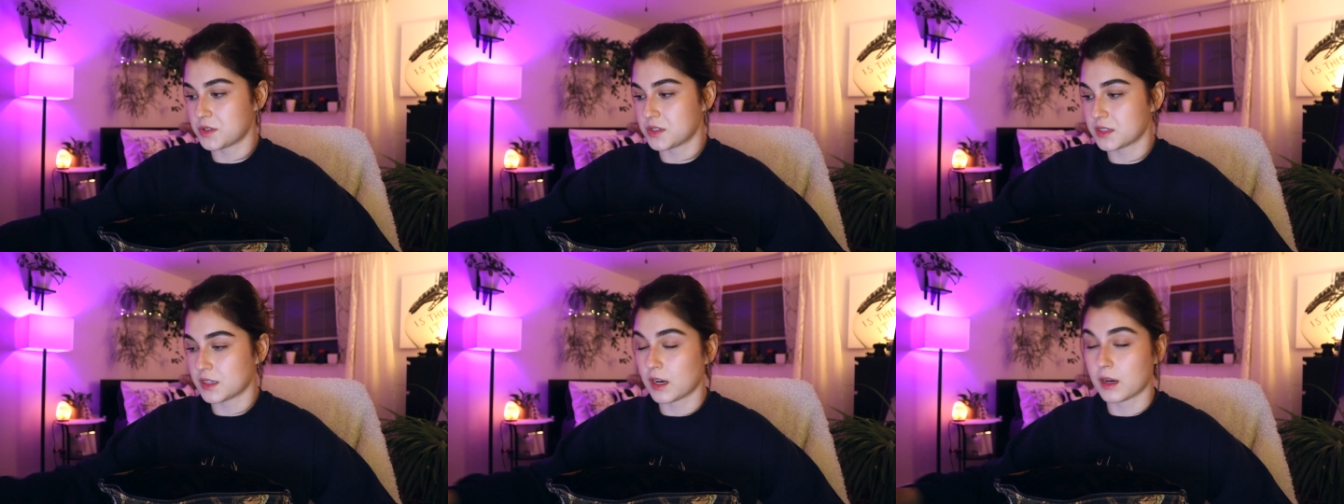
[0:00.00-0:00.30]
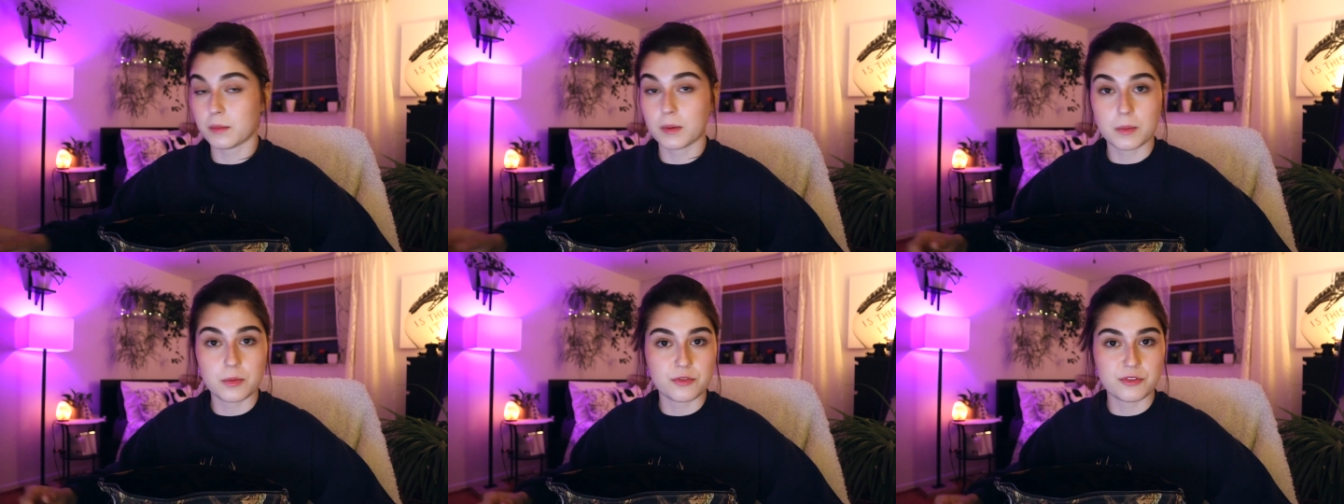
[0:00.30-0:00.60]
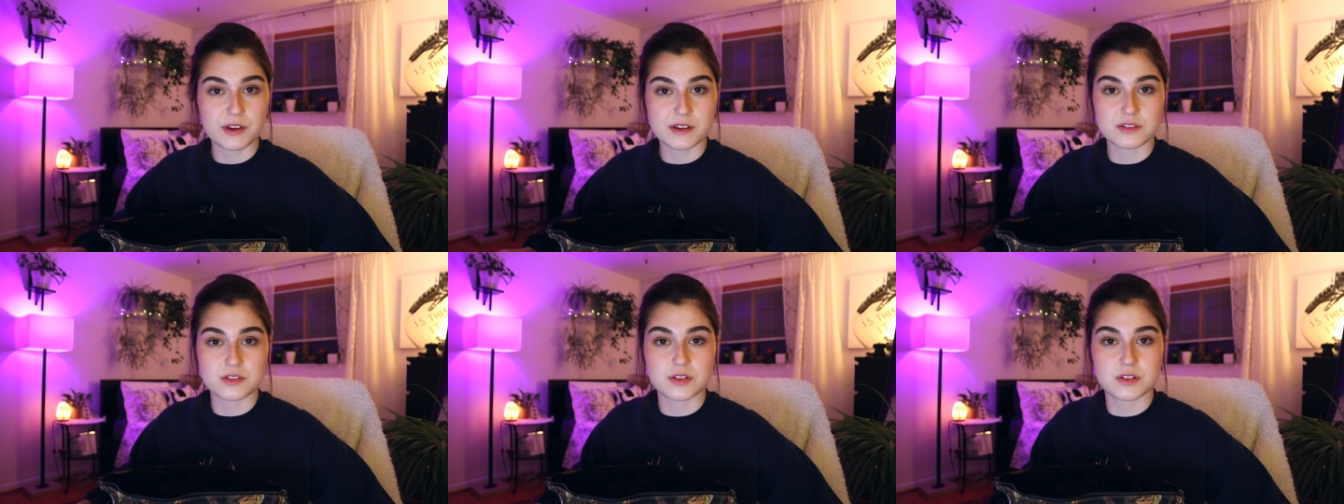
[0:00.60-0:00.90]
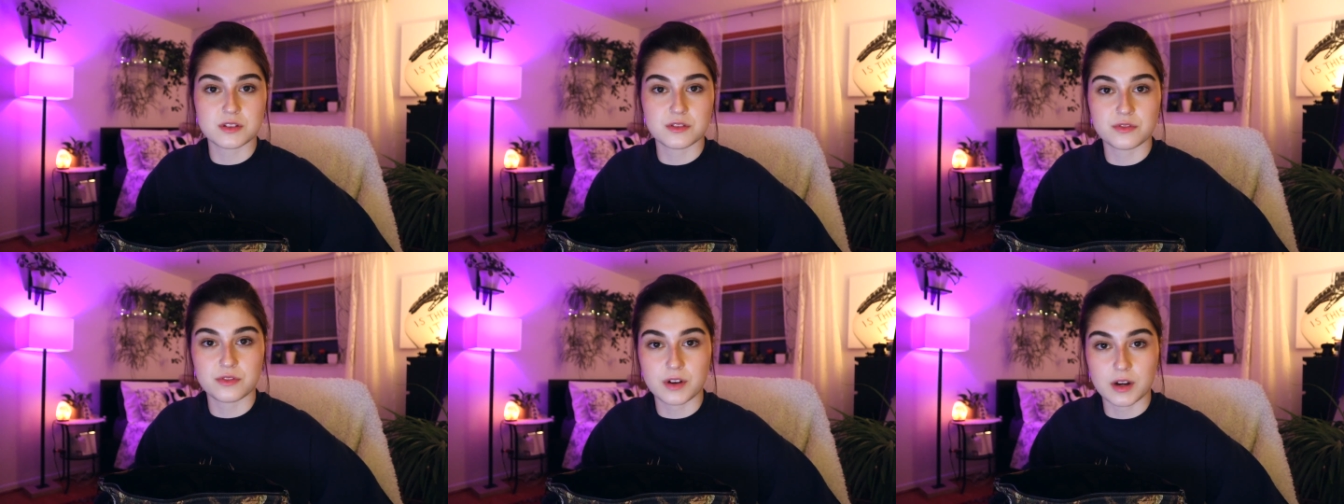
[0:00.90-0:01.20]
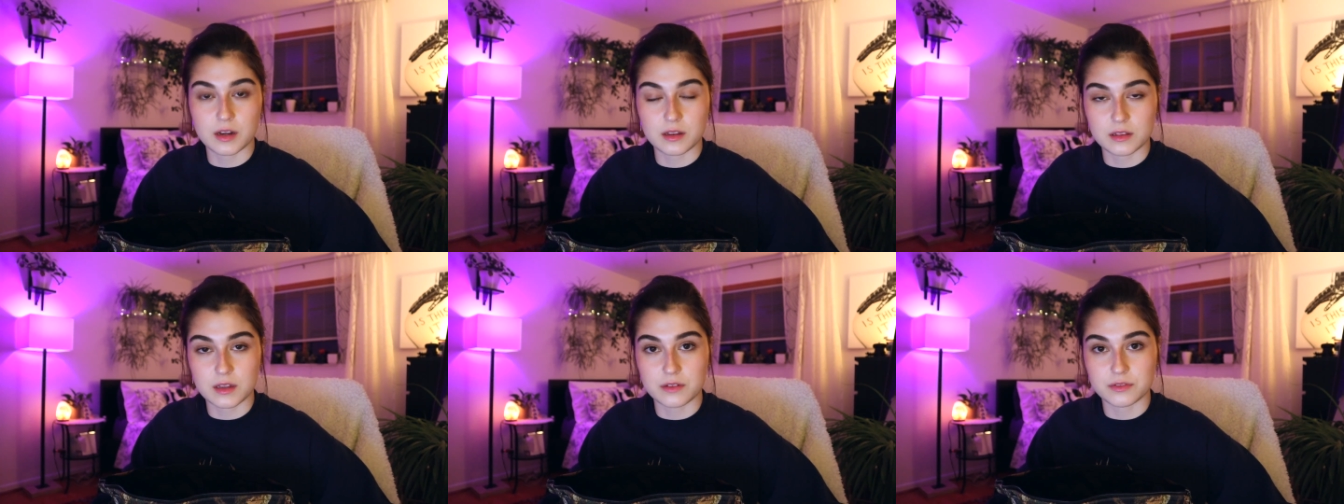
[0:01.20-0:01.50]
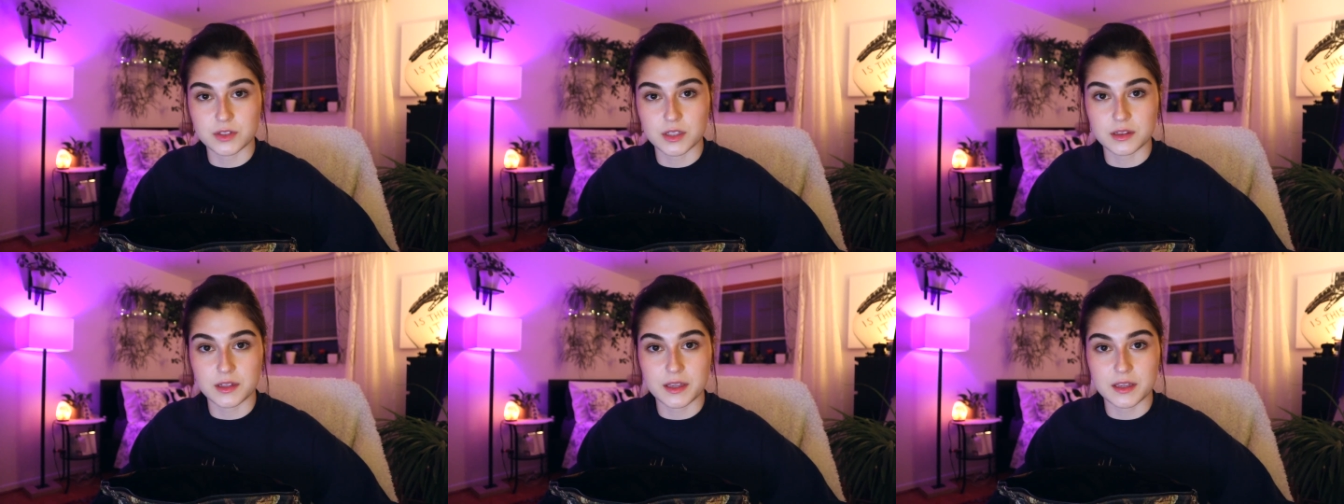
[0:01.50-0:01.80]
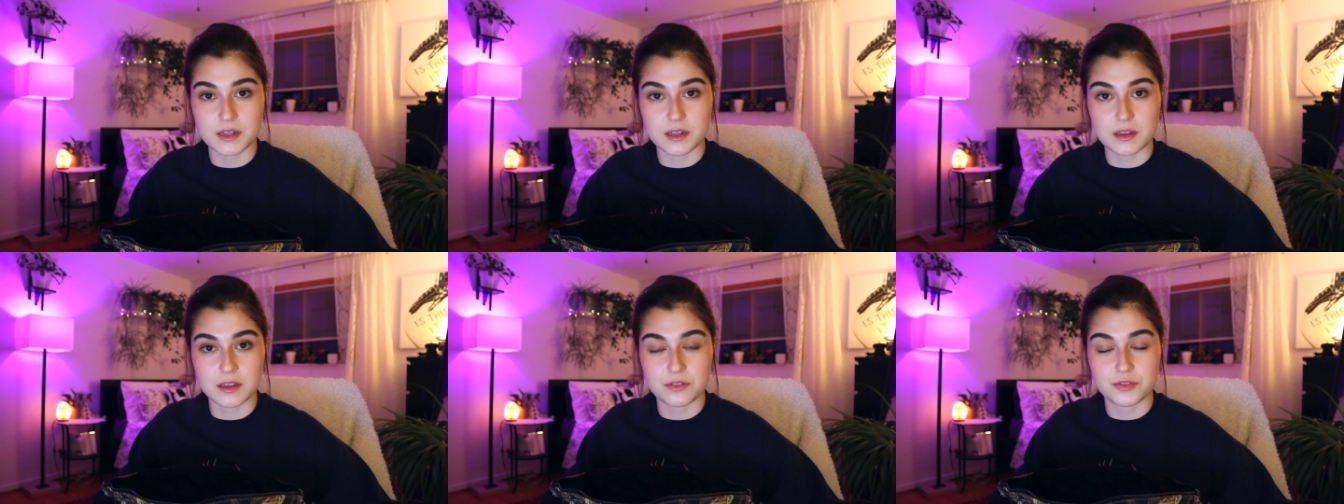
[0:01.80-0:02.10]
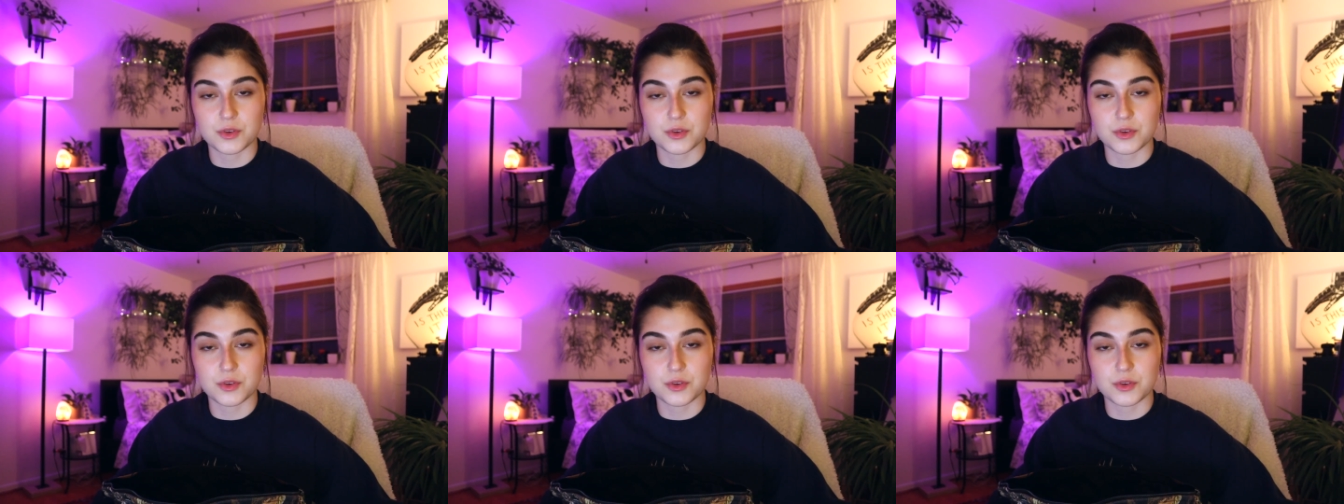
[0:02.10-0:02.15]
Just kidding, my professor is a very lovely lady.